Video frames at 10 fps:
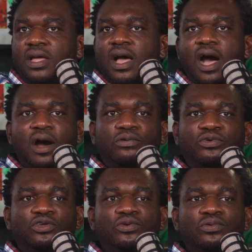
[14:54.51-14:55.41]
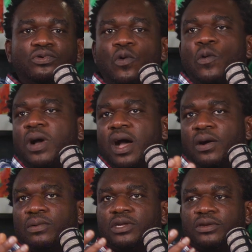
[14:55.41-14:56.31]
How do you cope?
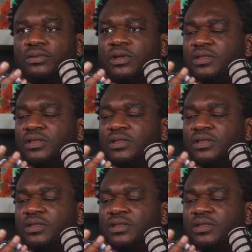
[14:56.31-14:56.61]
How, you know,